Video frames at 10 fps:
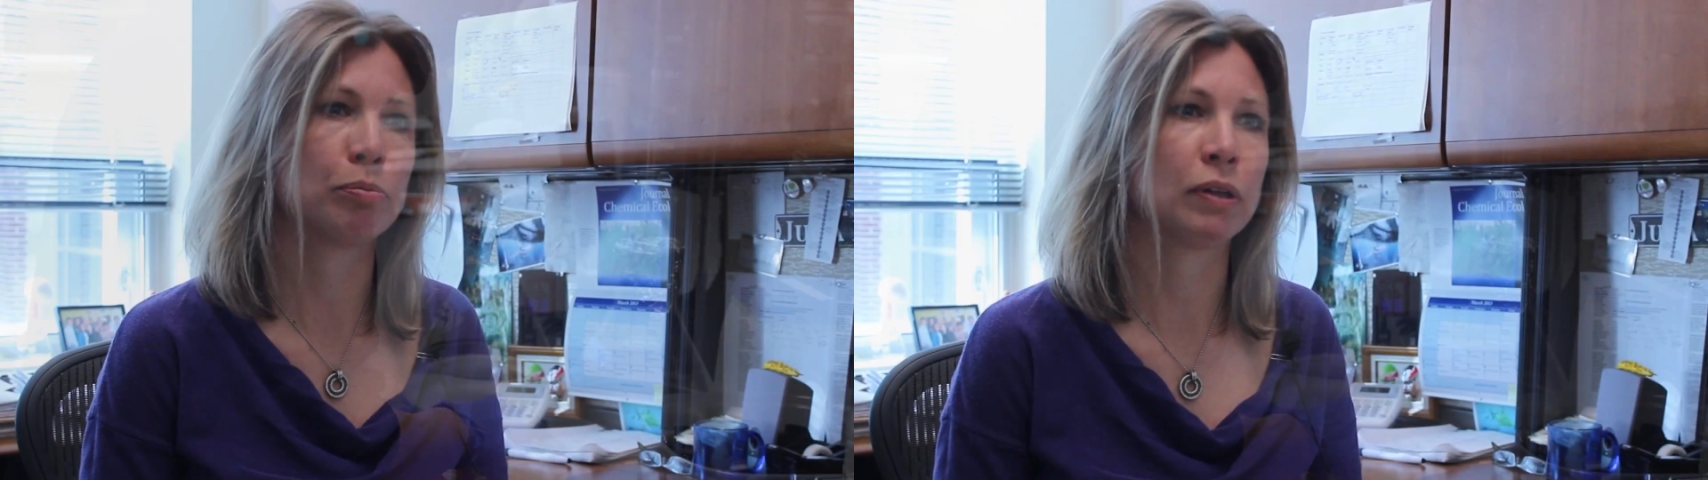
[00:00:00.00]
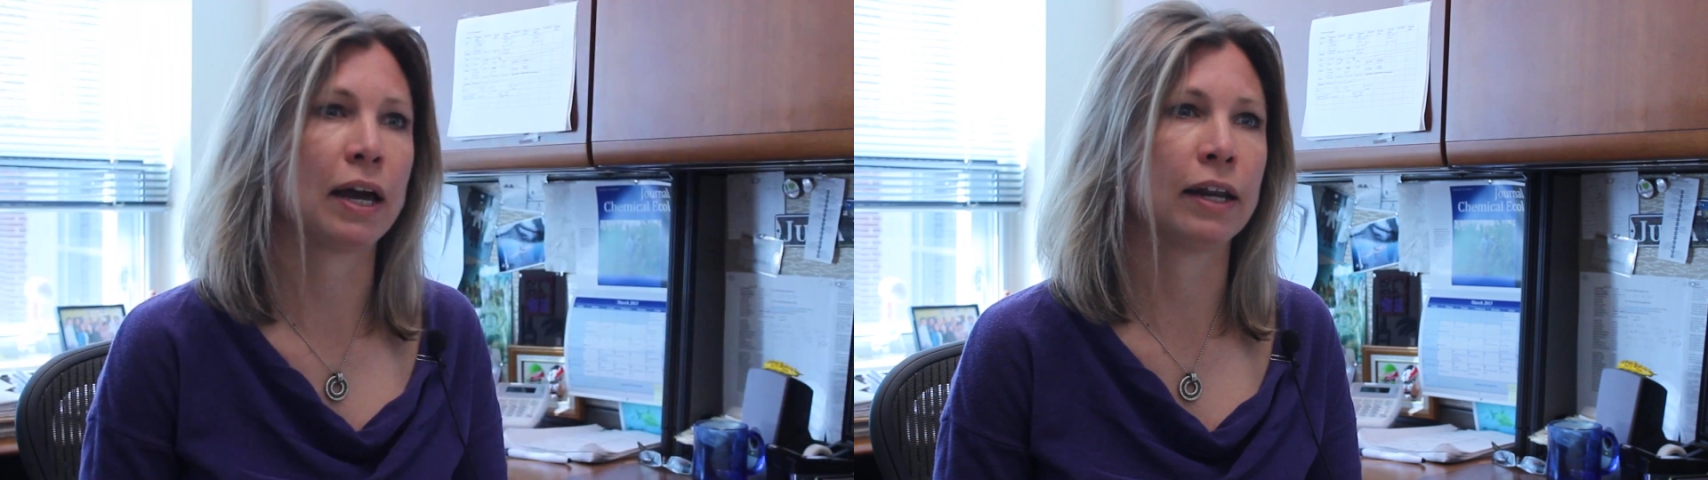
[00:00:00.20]
are
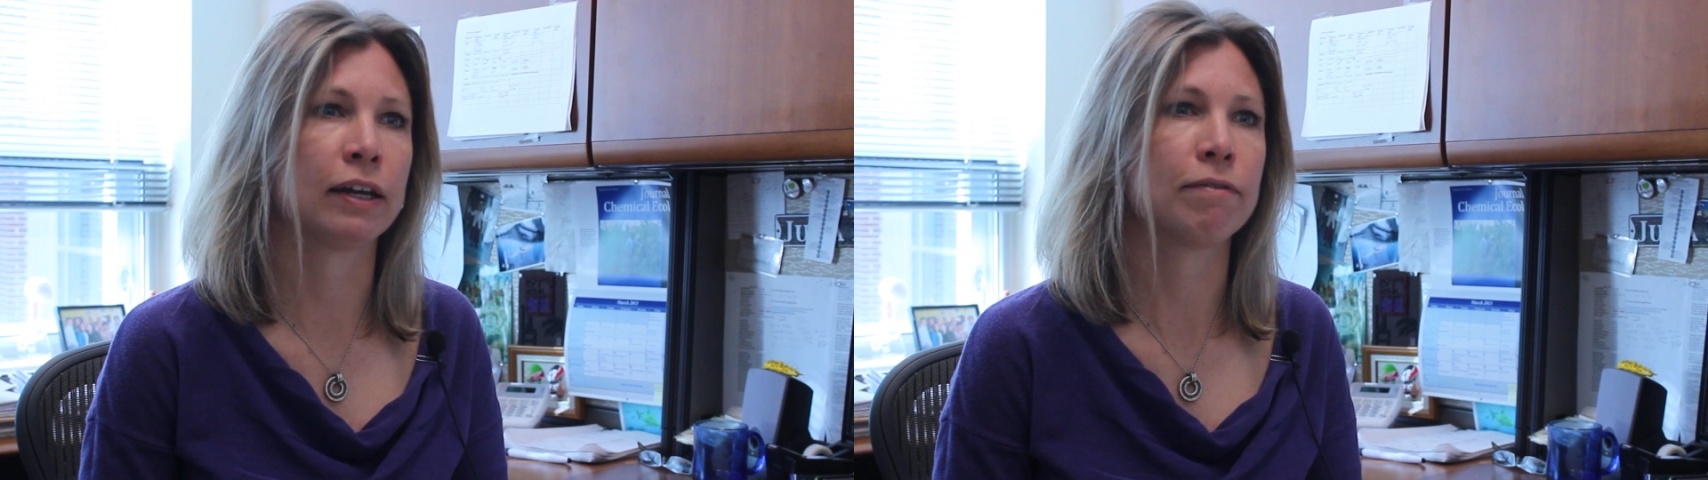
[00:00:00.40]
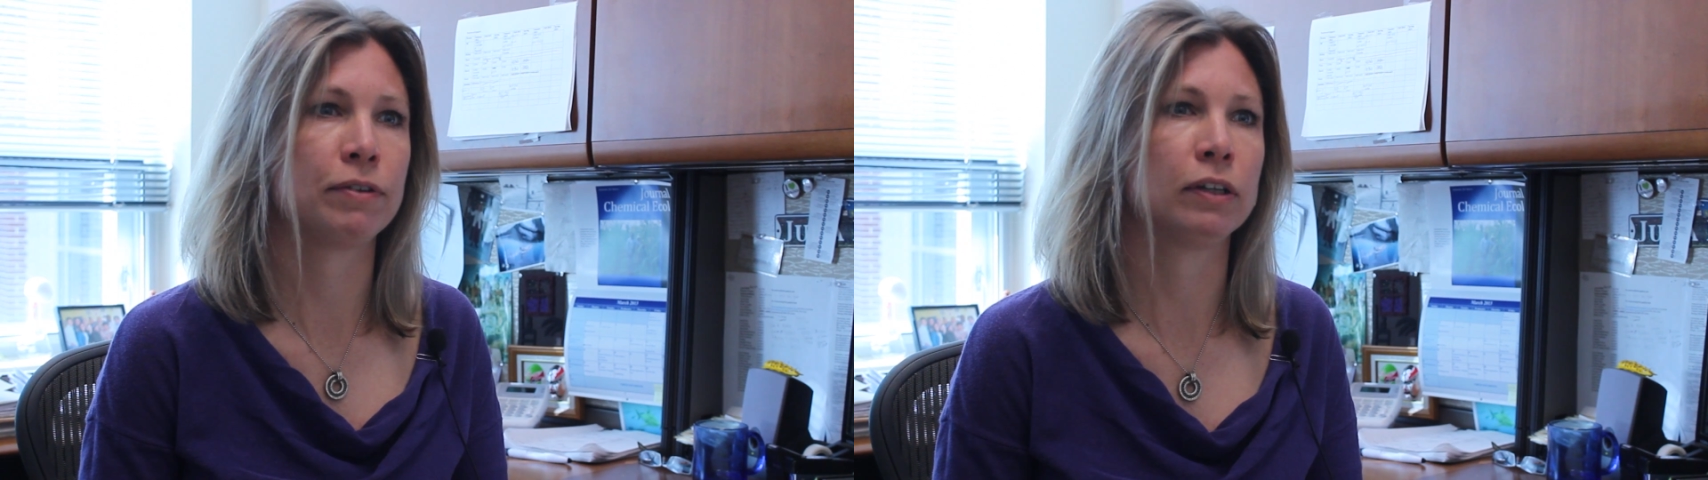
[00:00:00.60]

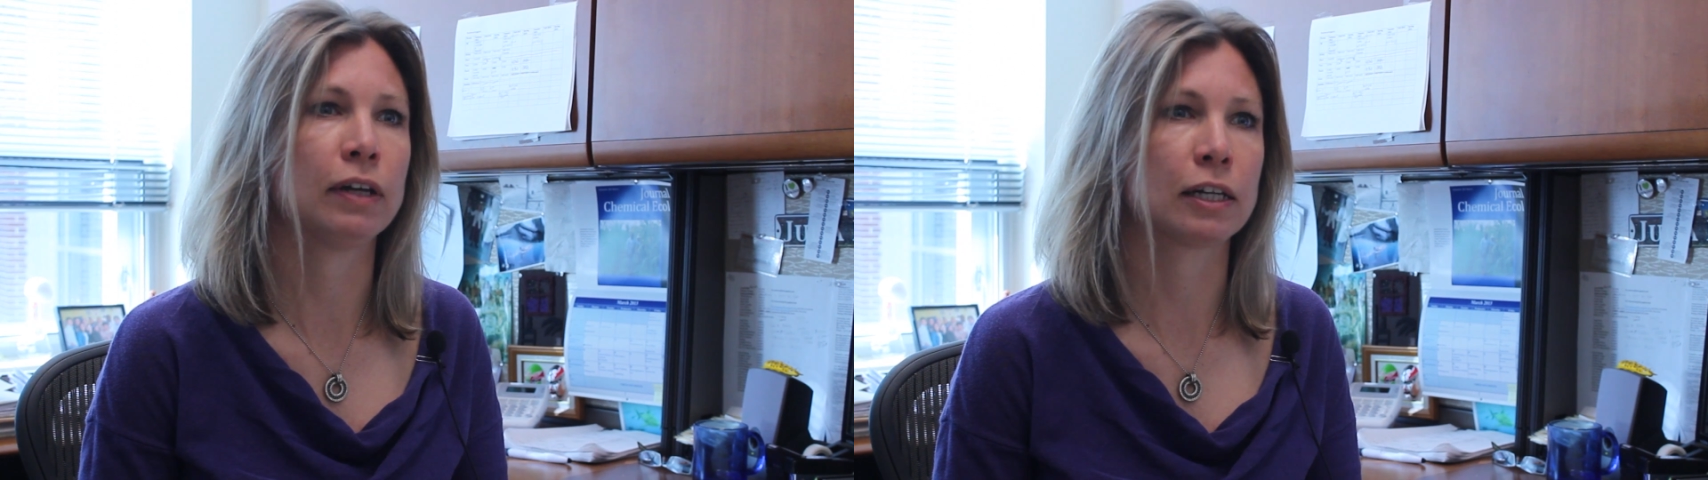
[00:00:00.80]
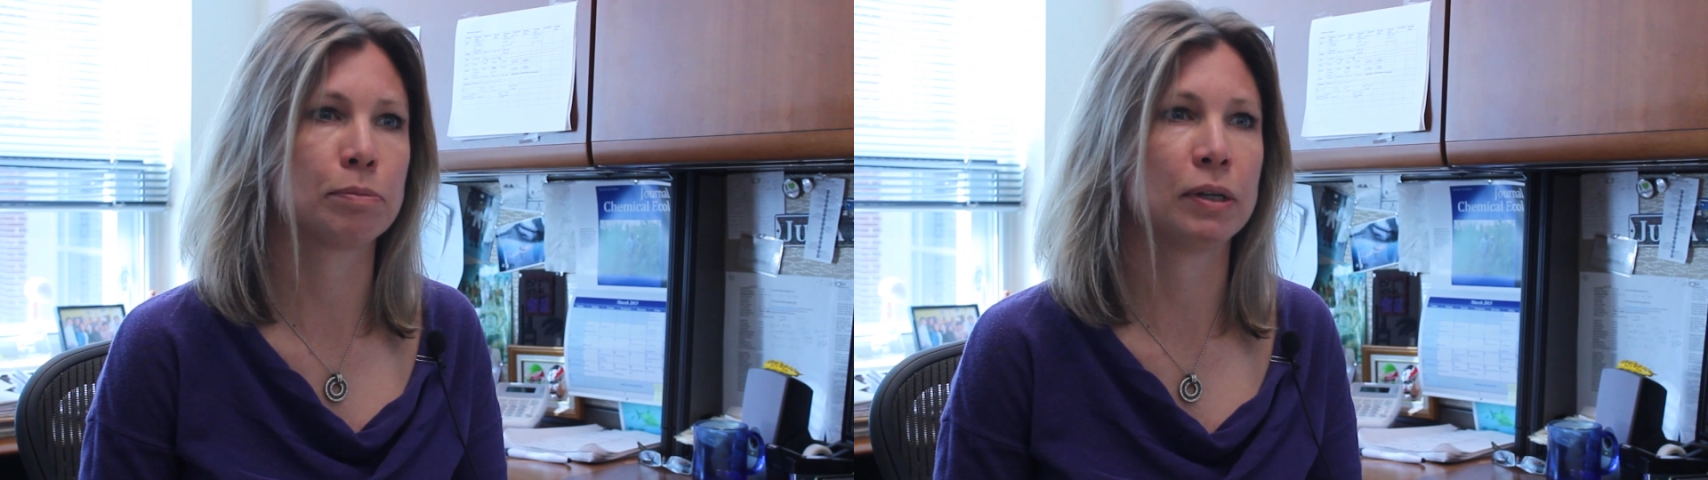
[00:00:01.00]
planning a
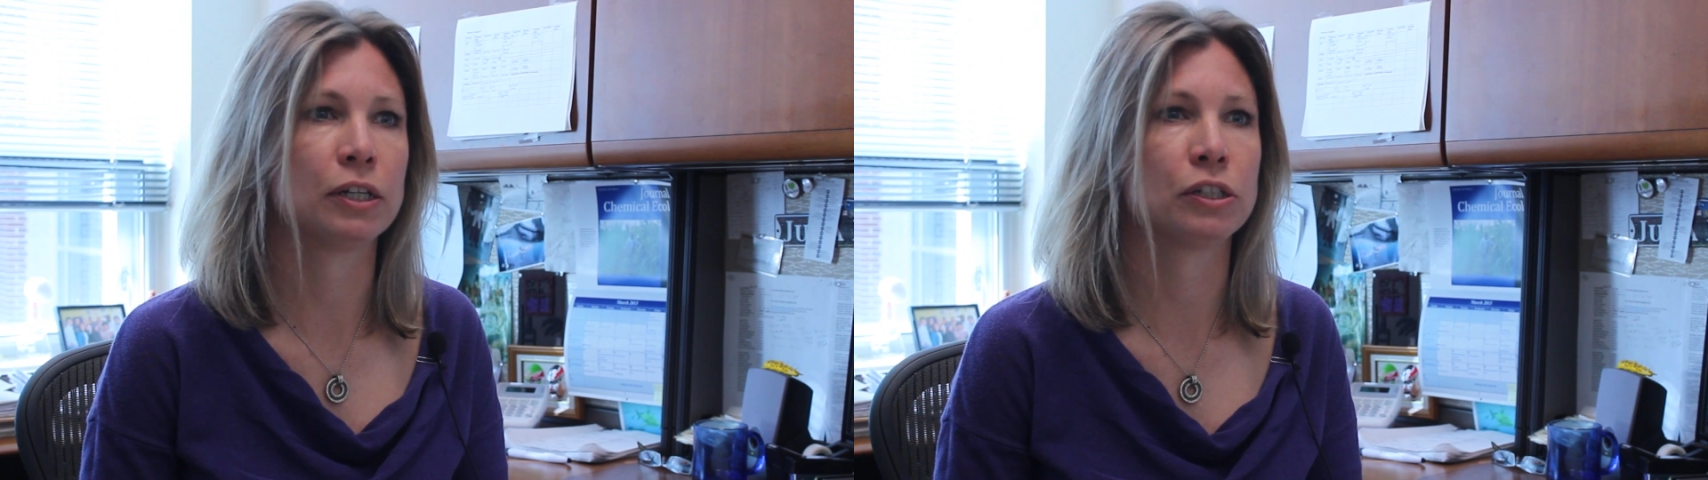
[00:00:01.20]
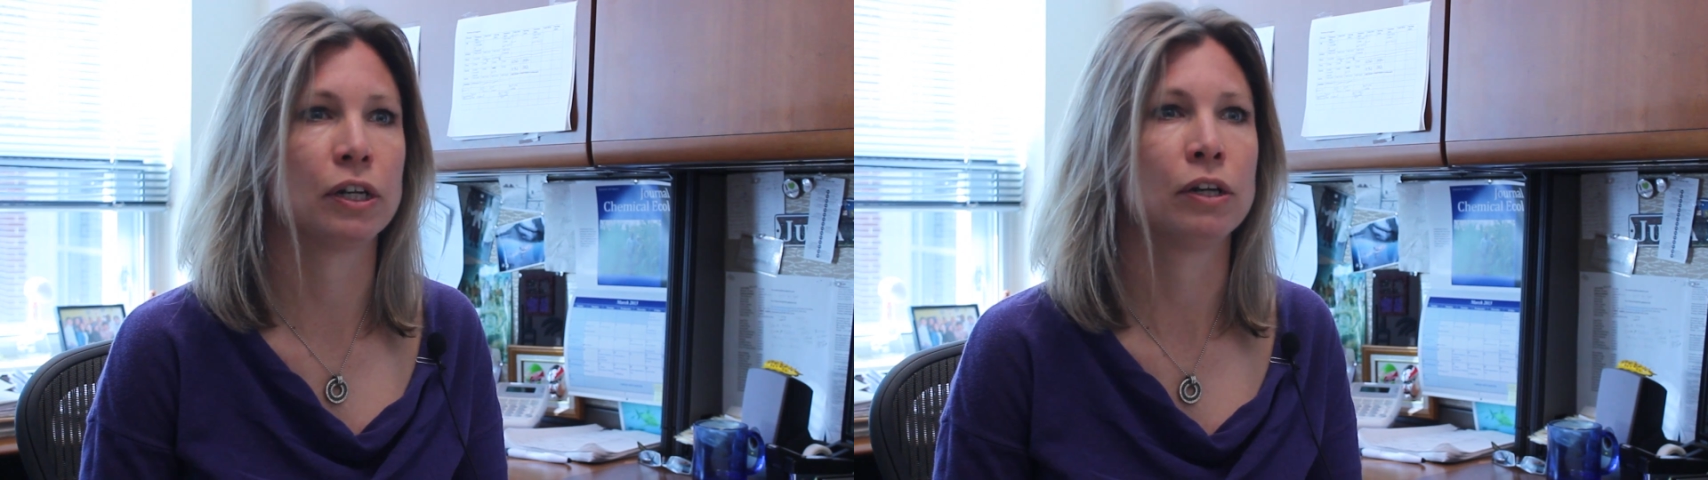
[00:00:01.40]
field
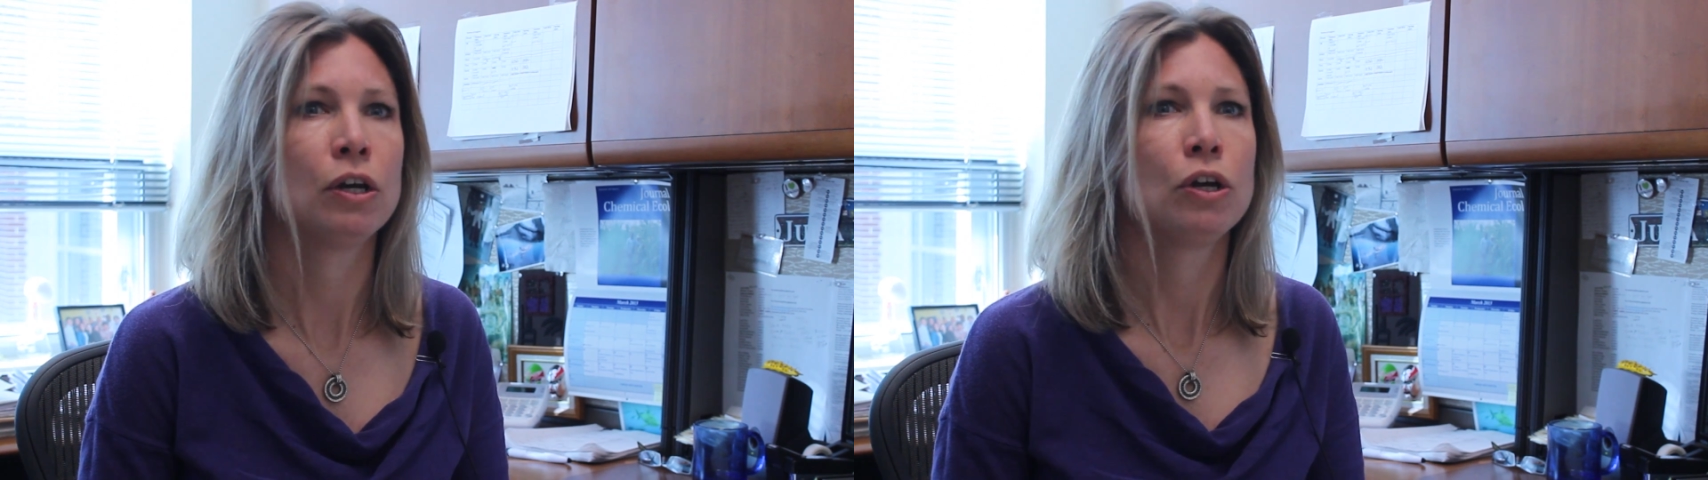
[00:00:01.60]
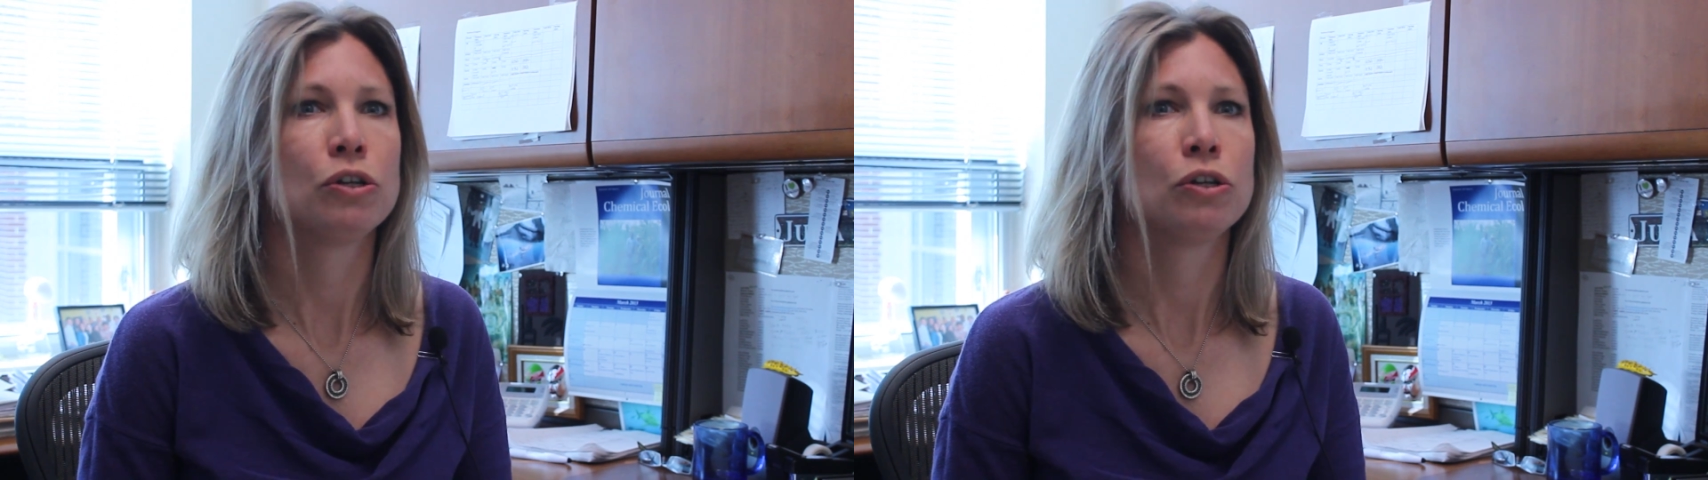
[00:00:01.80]
expedition